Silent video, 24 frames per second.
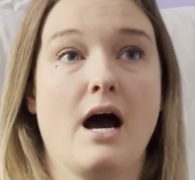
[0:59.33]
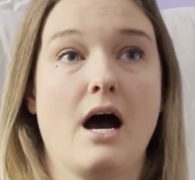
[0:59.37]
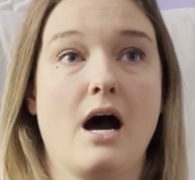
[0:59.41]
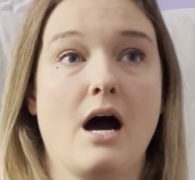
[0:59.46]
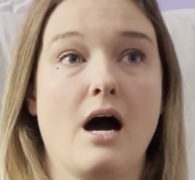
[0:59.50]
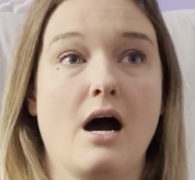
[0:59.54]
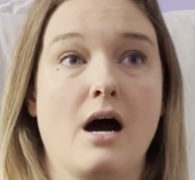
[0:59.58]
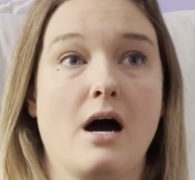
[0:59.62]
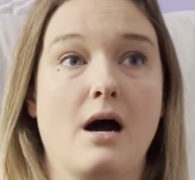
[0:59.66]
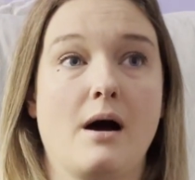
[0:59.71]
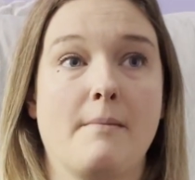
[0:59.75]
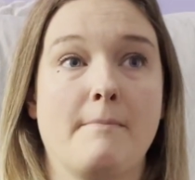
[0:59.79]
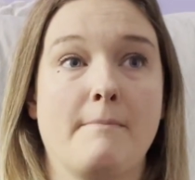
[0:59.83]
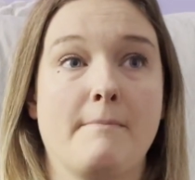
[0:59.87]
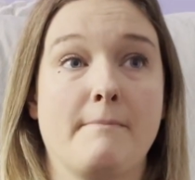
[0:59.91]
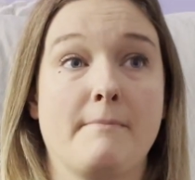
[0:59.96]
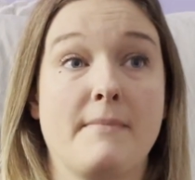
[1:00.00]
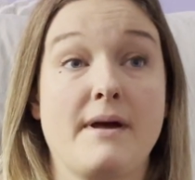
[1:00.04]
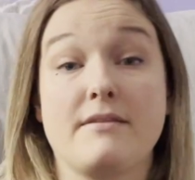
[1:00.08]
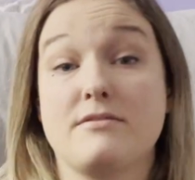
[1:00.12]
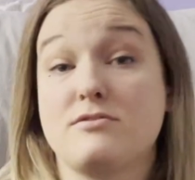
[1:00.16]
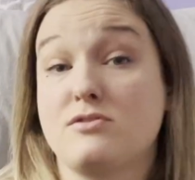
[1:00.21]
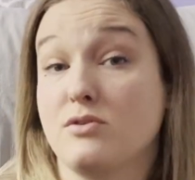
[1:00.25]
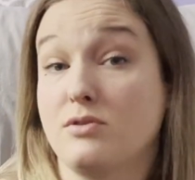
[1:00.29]

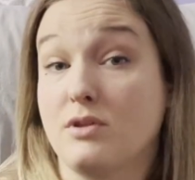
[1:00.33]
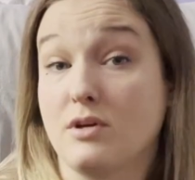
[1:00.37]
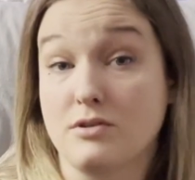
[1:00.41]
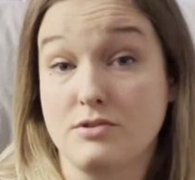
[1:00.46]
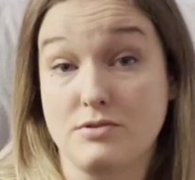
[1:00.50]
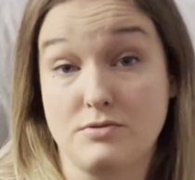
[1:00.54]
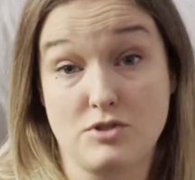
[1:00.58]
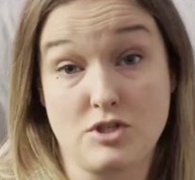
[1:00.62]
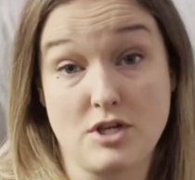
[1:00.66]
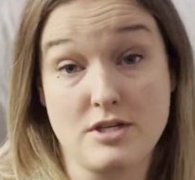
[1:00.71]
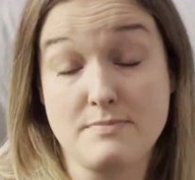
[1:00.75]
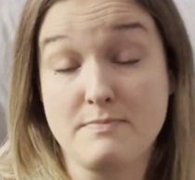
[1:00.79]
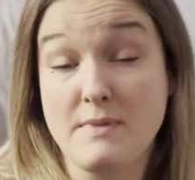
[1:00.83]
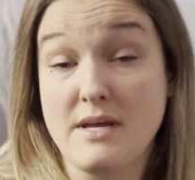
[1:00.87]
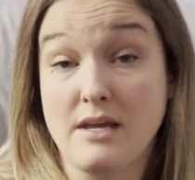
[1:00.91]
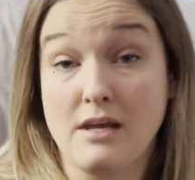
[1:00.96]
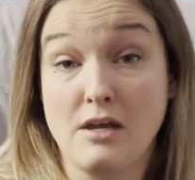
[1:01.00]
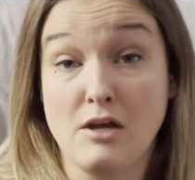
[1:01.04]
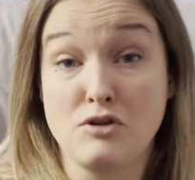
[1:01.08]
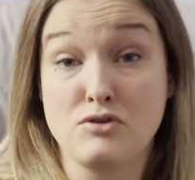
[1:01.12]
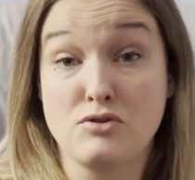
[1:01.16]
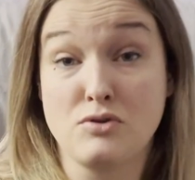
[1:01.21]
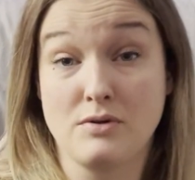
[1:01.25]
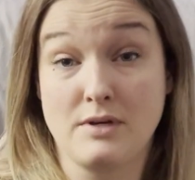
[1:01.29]
so they're just
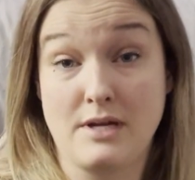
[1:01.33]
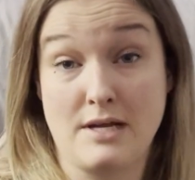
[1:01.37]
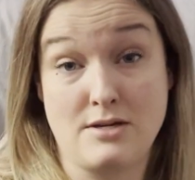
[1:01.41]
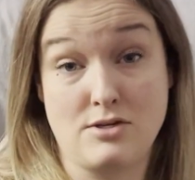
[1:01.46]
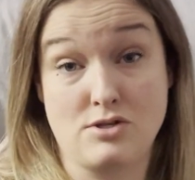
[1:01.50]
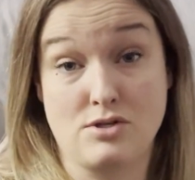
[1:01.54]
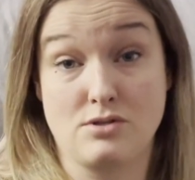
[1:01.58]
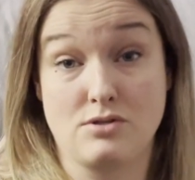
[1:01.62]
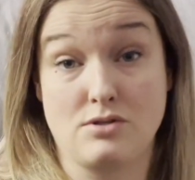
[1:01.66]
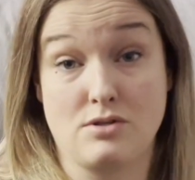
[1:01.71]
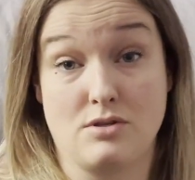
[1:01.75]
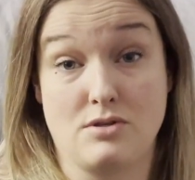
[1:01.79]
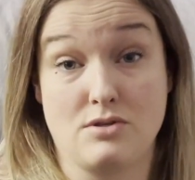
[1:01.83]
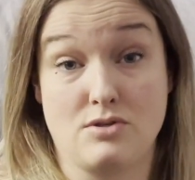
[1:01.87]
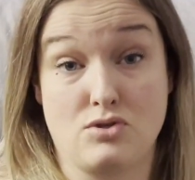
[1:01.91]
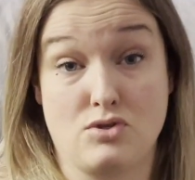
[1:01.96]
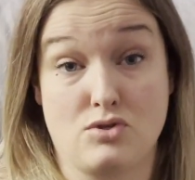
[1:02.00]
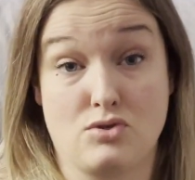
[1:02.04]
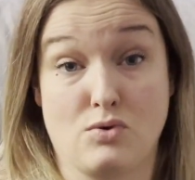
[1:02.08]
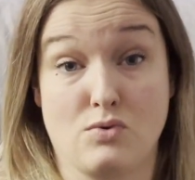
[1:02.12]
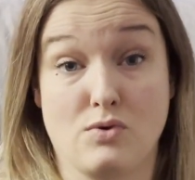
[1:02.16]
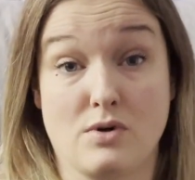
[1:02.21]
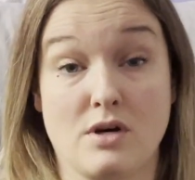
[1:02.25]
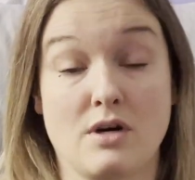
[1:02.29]
making a donation to the
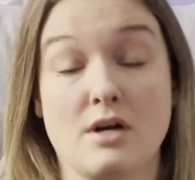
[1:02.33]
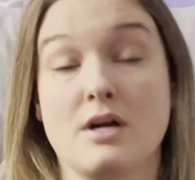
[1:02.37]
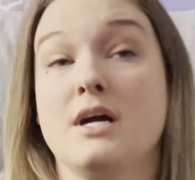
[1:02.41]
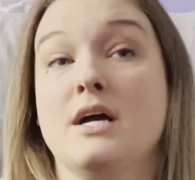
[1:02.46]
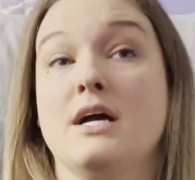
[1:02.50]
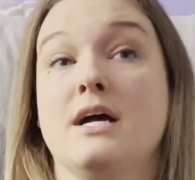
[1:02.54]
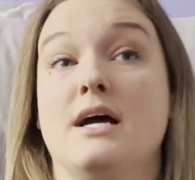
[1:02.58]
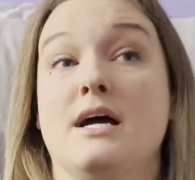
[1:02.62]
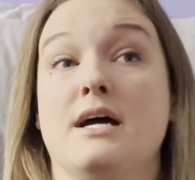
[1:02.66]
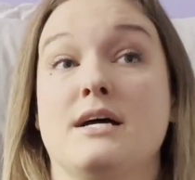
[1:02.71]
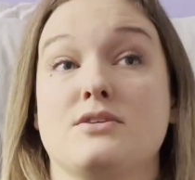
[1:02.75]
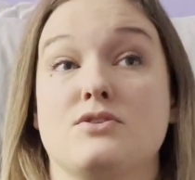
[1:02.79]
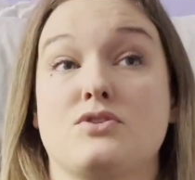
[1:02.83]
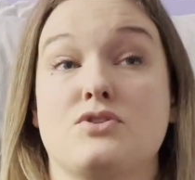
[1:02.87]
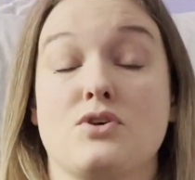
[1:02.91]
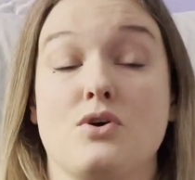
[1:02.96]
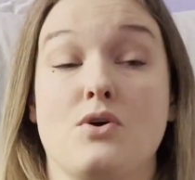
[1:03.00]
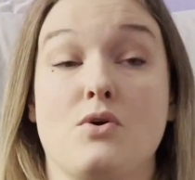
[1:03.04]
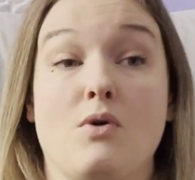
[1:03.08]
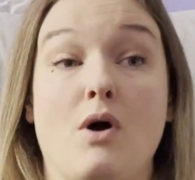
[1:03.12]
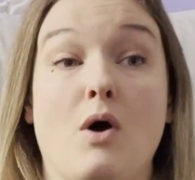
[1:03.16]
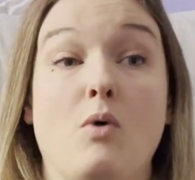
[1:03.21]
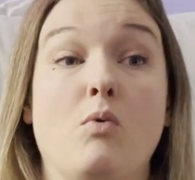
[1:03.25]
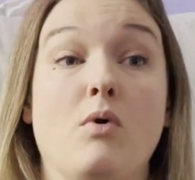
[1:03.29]
store.
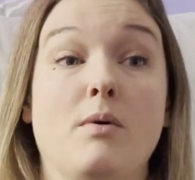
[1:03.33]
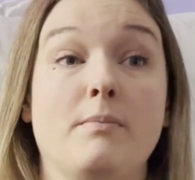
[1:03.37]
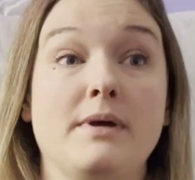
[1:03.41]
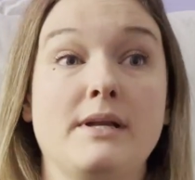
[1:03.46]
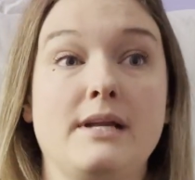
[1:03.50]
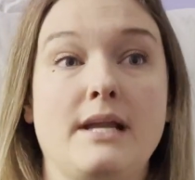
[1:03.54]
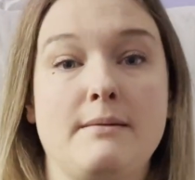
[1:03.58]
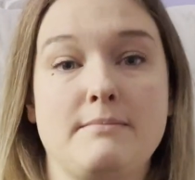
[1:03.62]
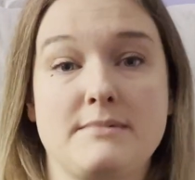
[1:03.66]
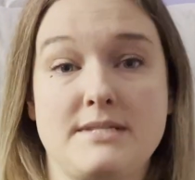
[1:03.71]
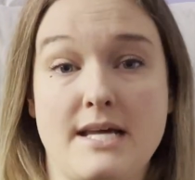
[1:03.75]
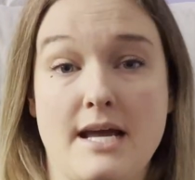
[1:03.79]
So a woman named